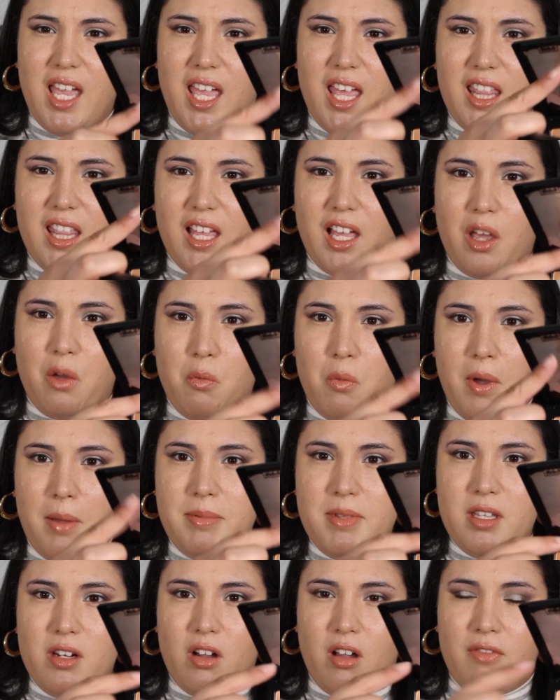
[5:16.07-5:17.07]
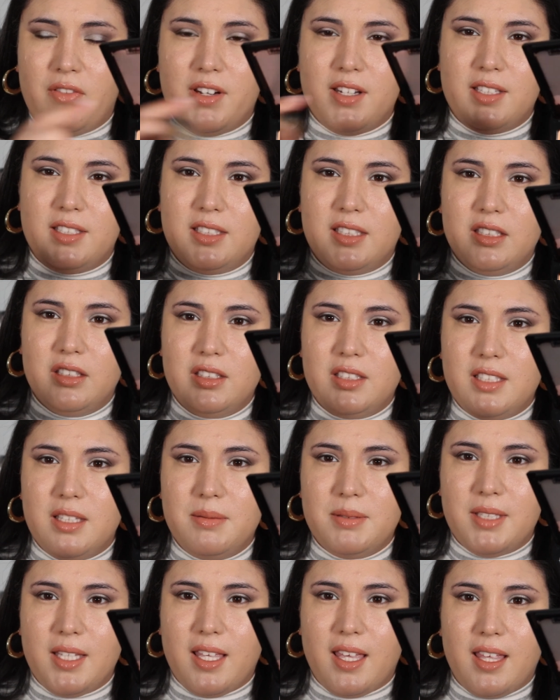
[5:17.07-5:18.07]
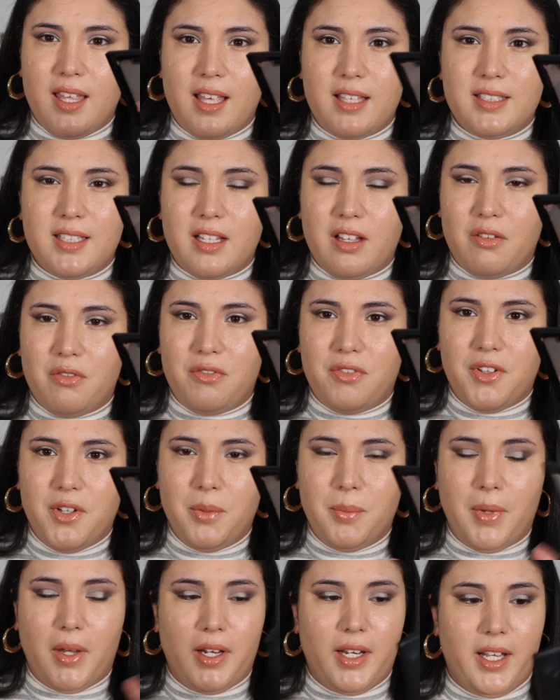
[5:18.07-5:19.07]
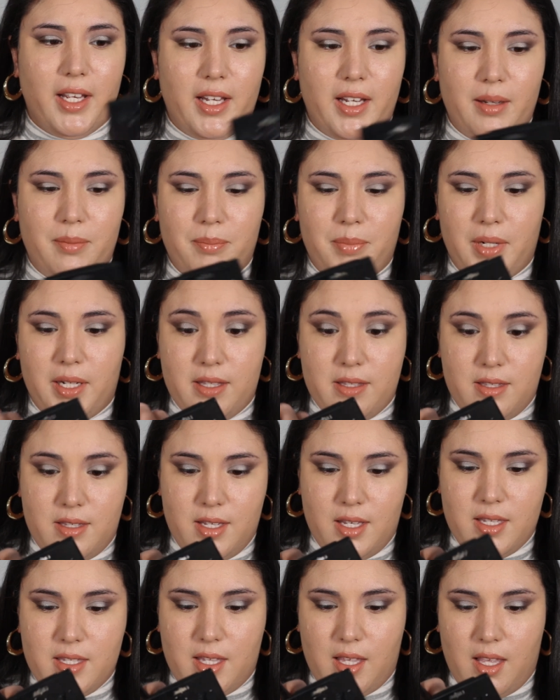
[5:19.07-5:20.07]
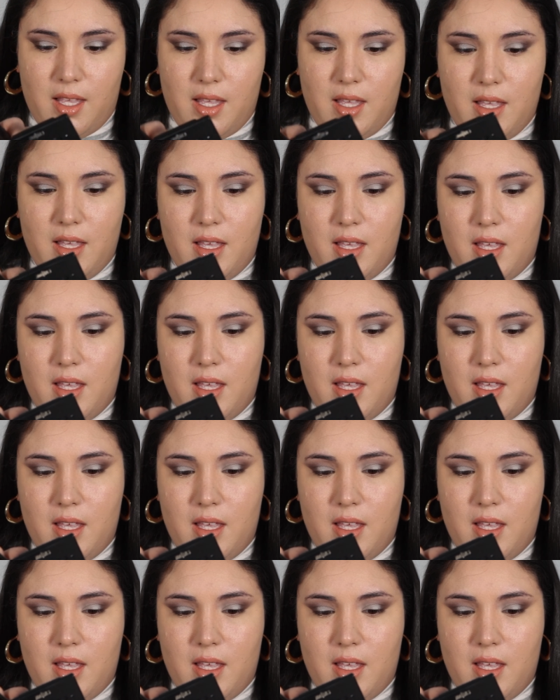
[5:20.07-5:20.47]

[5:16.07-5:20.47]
and like I wiped it off and it still seems like it has like a film on it, but it doesn't.